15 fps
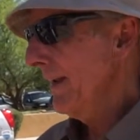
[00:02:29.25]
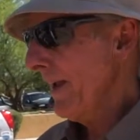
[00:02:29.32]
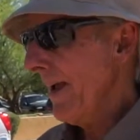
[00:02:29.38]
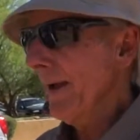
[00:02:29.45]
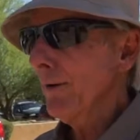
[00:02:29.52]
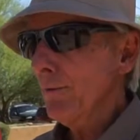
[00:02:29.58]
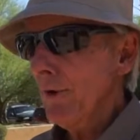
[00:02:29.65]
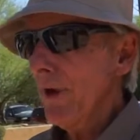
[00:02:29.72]

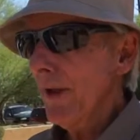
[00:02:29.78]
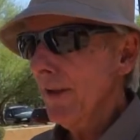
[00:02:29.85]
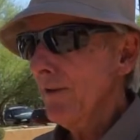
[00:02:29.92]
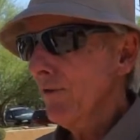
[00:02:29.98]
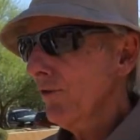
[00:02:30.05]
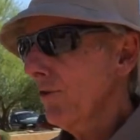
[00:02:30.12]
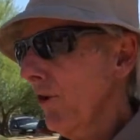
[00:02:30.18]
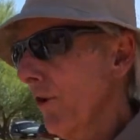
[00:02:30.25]
Yeah, right.
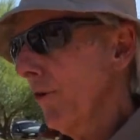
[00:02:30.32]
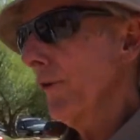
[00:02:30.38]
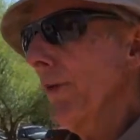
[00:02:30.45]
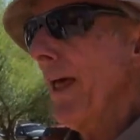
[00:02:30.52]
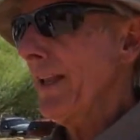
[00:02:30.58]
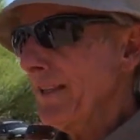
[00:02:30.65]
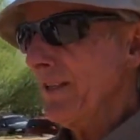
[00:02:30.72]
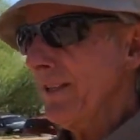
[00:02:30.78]
So
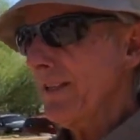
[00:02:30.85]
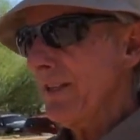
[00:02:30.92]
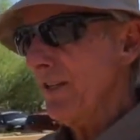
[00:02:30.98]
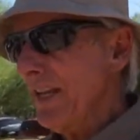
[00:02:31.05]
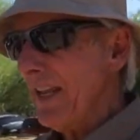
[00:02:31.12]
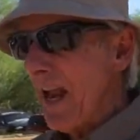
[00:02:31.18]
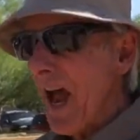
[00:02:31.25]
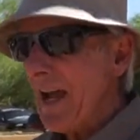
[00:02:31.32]
you
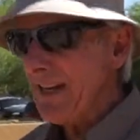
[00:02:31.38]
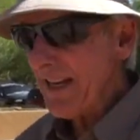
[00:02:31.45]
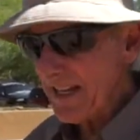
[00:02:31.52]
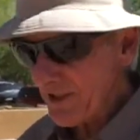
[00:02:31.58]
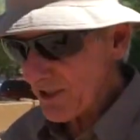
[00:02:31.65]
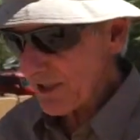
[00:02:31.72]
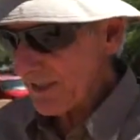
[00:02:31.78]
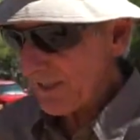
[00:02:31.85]
get high
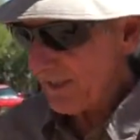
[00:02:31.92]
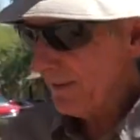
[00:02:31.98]
density